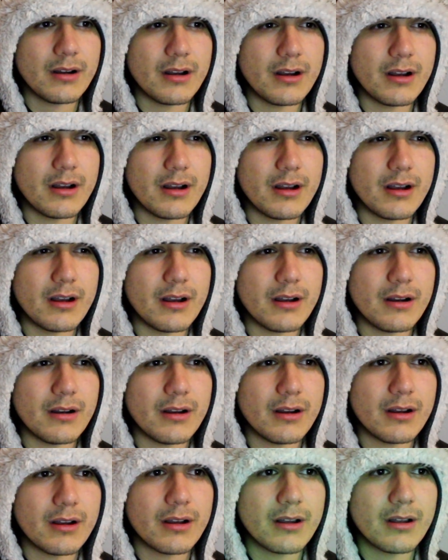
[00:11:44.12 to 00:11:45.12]
Oh,
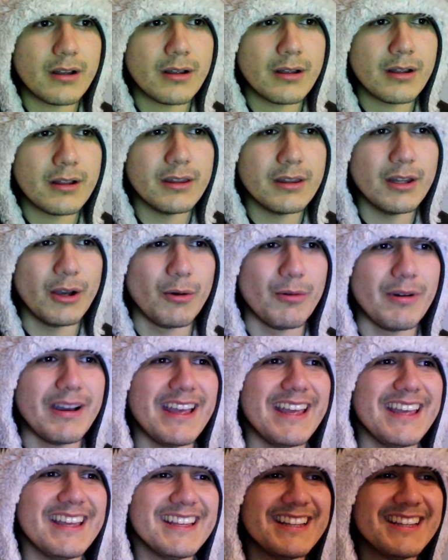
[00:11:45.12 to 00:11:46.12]
no
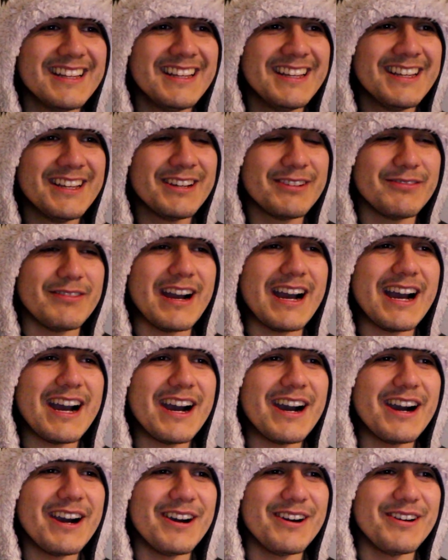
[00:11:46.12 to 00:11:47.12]
way.
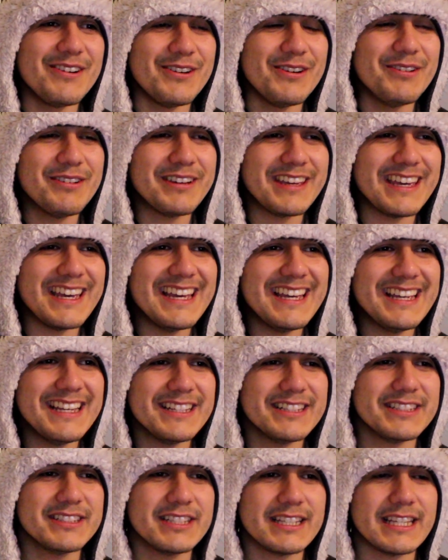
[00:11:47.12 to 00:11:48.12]
Wow, okay.
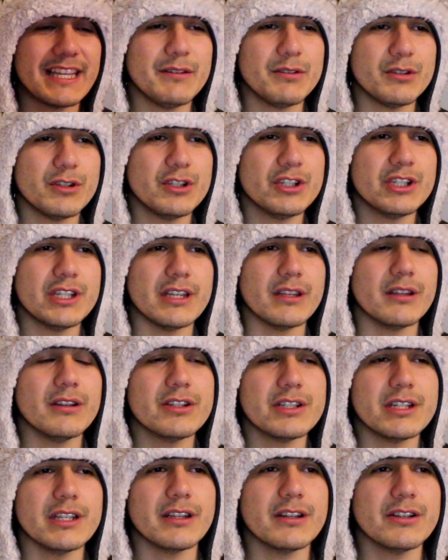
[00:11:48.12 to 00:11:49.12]
Good, good shit, good
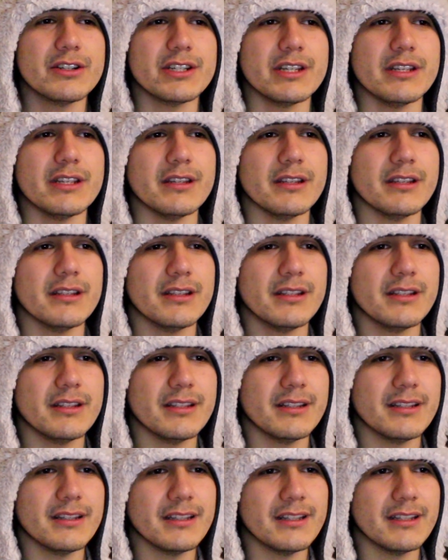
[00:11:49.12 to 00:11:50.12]
shit, good shit.
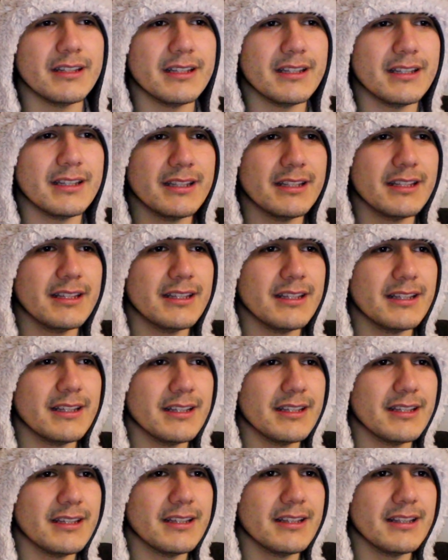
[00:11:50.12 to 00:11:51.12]

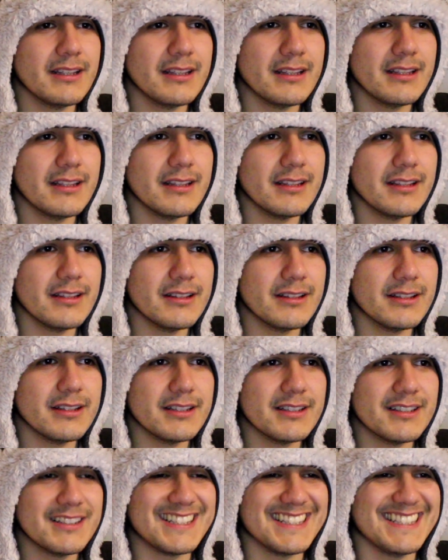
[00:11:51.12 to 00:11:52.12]
Hey,
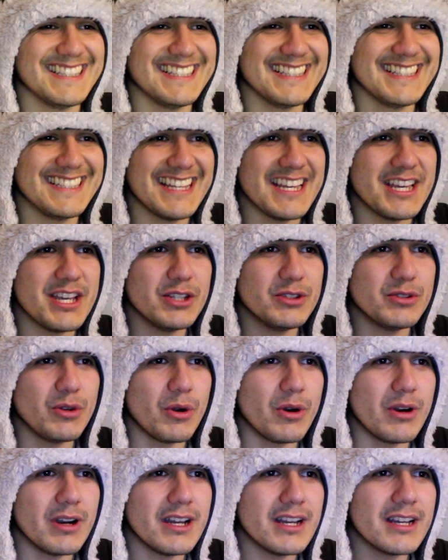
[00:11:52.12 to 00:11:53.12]
Adora. Hey,
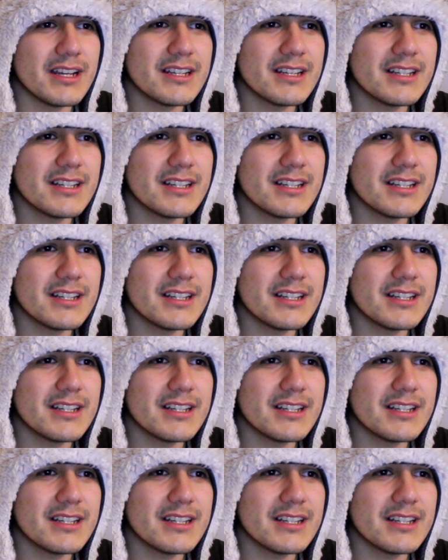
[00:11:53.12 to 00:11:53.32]
Adora.